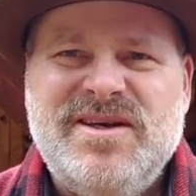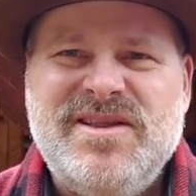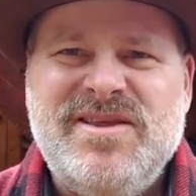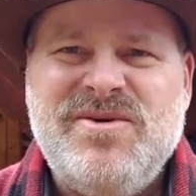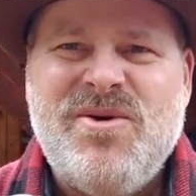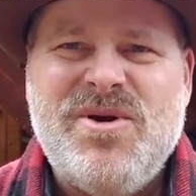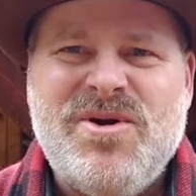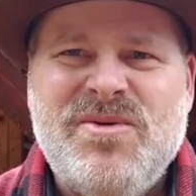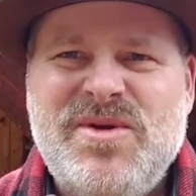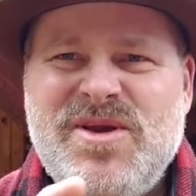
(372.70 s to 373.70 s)
in the
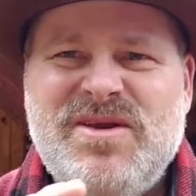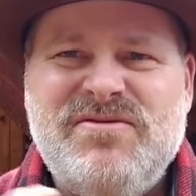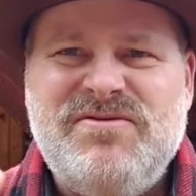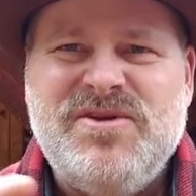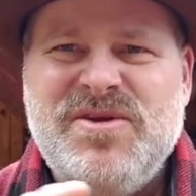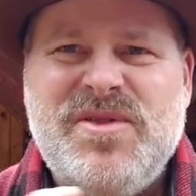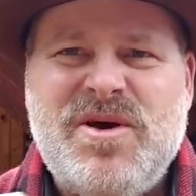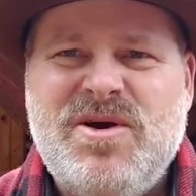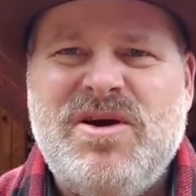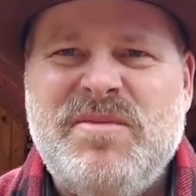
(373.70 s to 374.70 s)
order when you can fill in
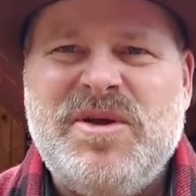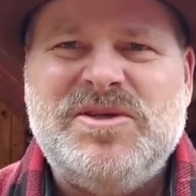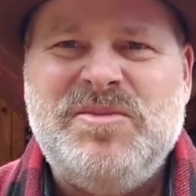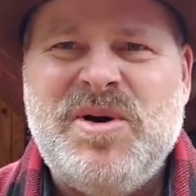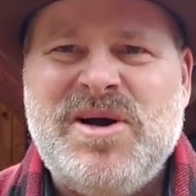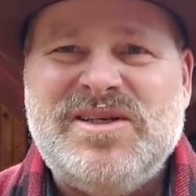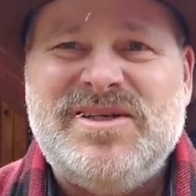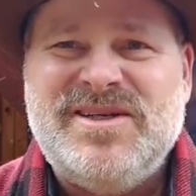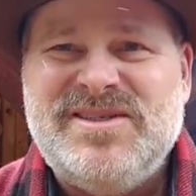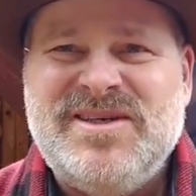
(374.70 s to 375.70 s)
the comments box.
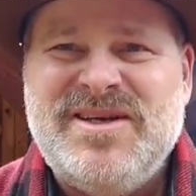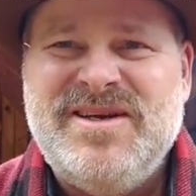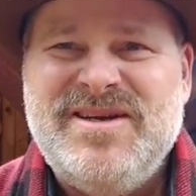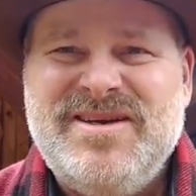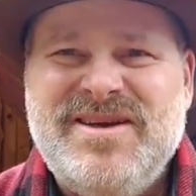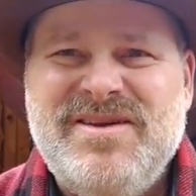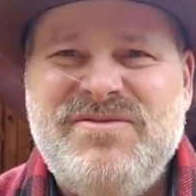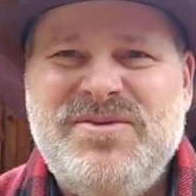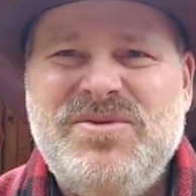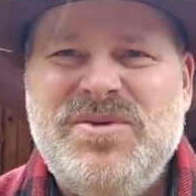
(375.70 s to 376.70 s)
And I said,
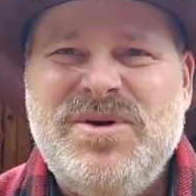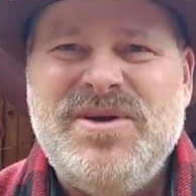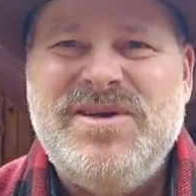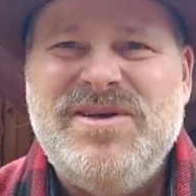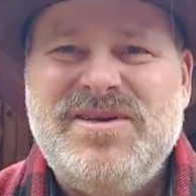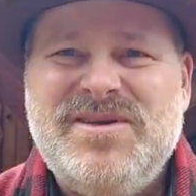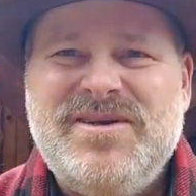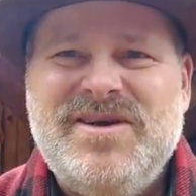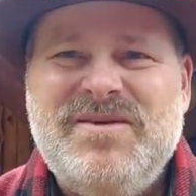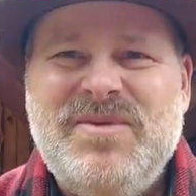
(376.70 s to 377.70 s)
if you would,
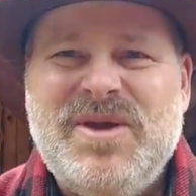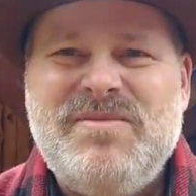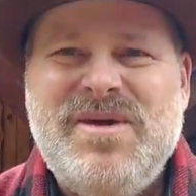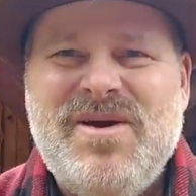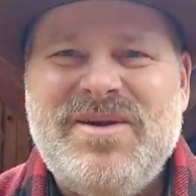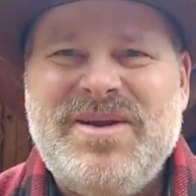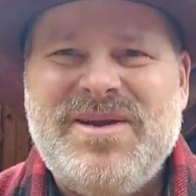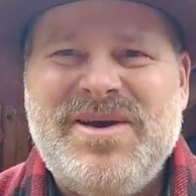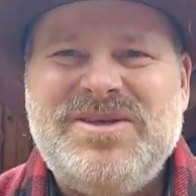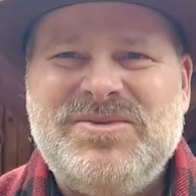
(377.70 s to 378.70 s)
pick me out a
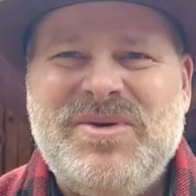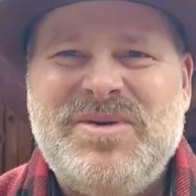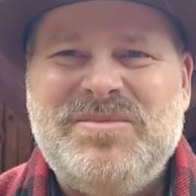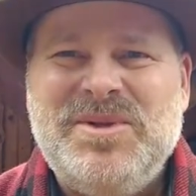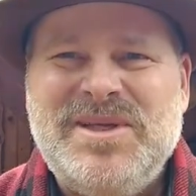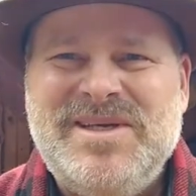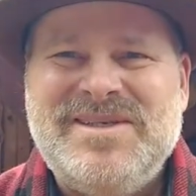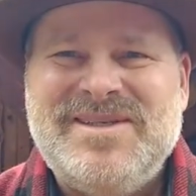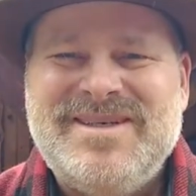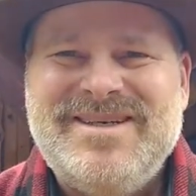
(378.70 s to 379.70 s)
nice one,
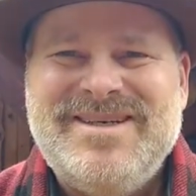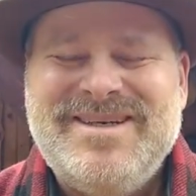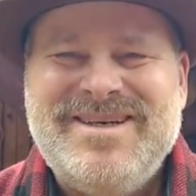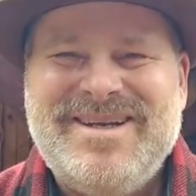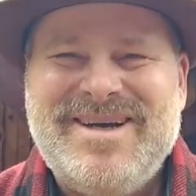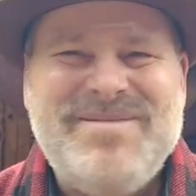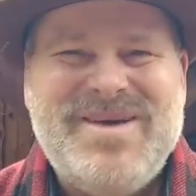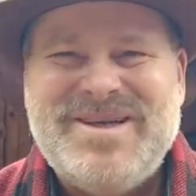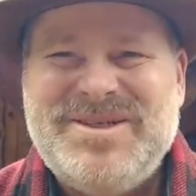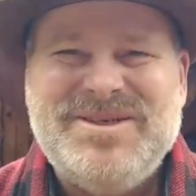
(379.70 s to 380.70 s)
please. And I'm
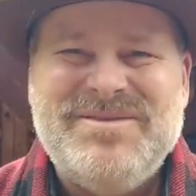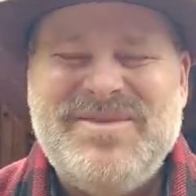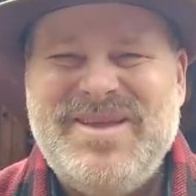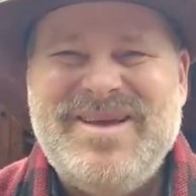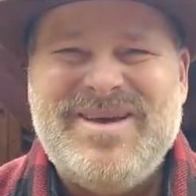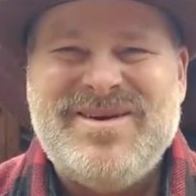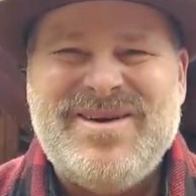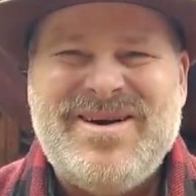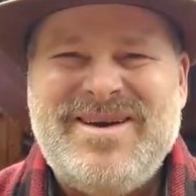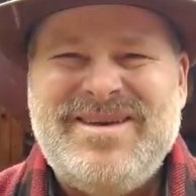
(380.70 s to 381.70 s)
not sure if they did or
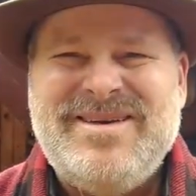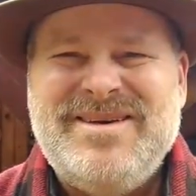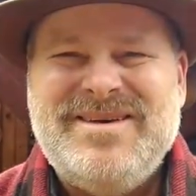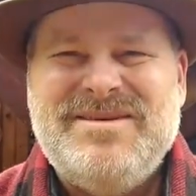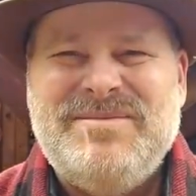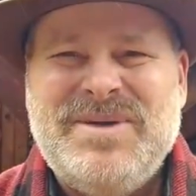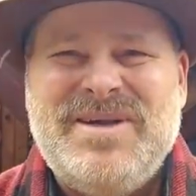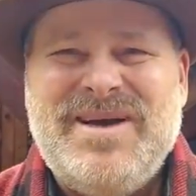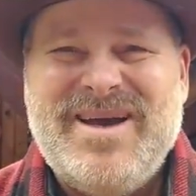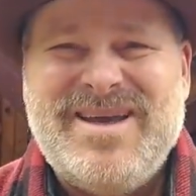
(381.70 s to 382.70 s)
not,
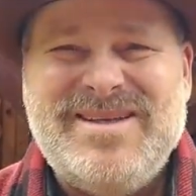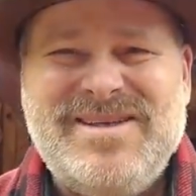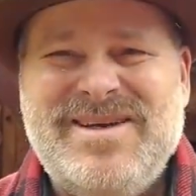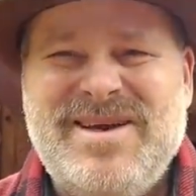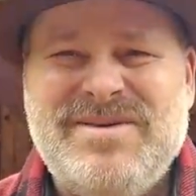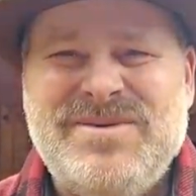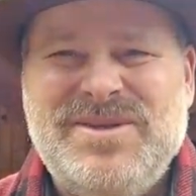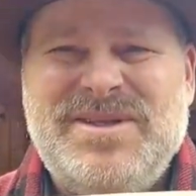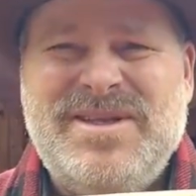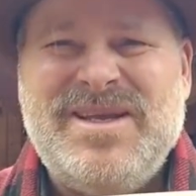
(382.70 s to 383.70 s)
but I can tell you I
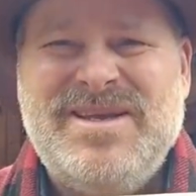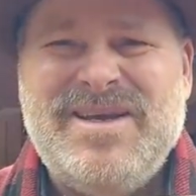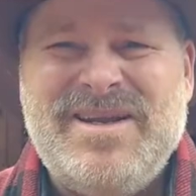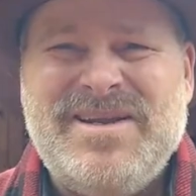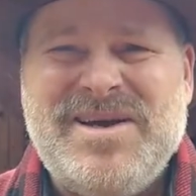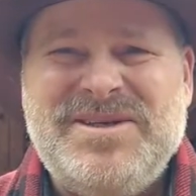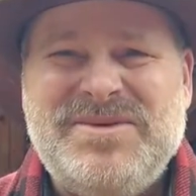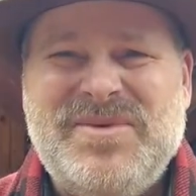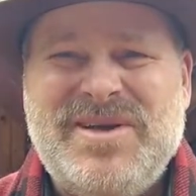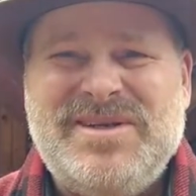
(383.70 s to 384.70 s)
really did get a
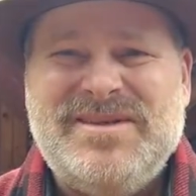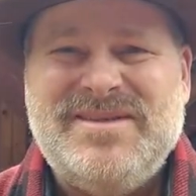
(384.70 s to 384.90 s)
nice one.